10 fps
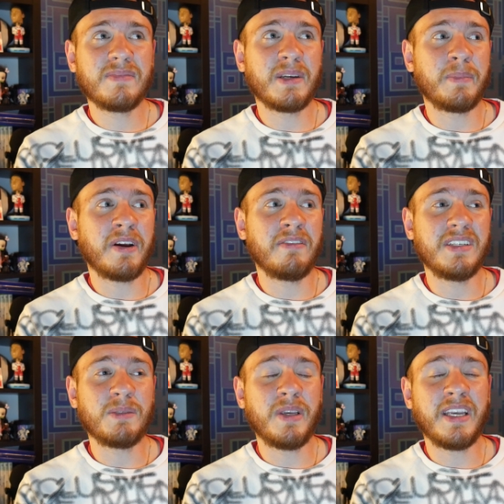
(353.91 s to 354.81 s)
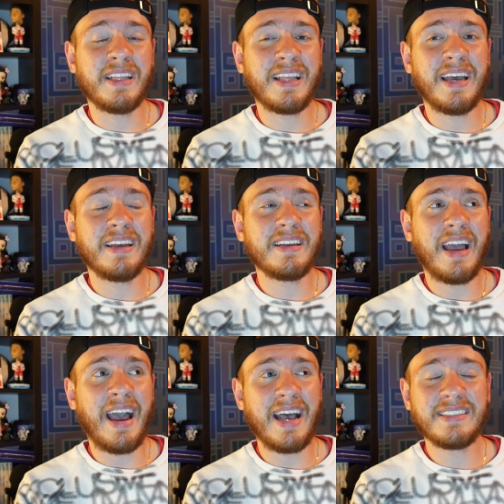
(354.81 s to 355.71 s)
comparatively speaking, that
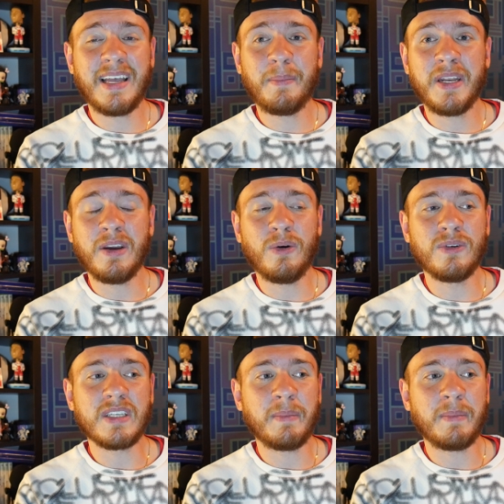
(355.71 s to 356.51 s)
has that many holes.